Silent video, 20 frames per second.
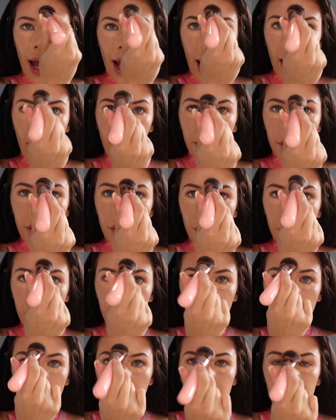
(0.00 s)
and
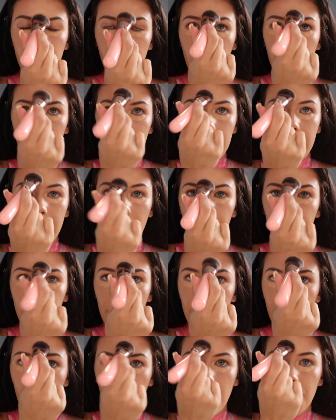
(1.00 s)
just like
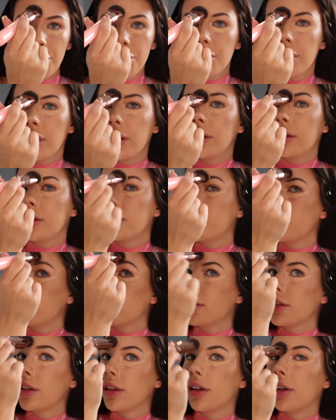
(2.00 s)
tapping motions